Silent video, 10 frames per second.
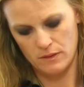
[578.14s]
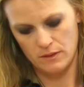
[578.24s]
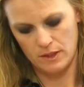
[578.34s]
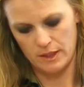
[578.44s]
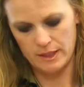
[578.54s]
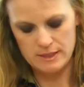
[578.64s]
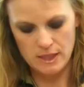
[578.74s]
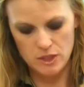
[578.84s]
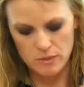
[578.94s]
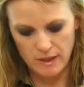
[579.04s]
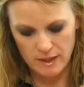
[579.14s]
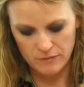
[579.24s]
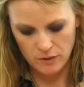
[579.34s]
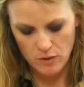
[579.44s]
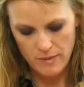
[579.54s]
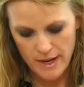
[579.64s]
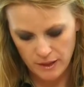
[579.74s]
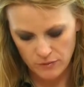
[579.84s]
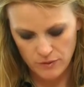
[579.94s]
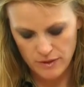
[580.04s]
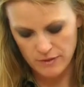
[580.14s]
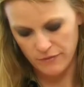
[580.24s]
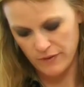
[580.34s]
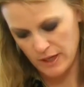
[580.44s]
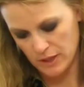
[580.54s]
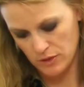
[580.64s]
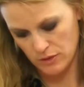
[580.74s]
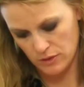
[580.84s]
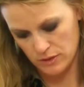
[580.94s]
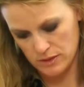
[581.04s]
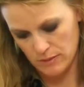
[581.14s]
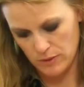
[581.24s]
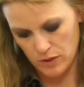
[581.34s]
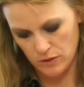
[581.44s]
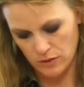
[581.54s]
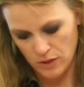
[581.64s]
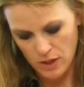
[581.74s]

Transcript: Like I said, you might have to go back and redefine some of your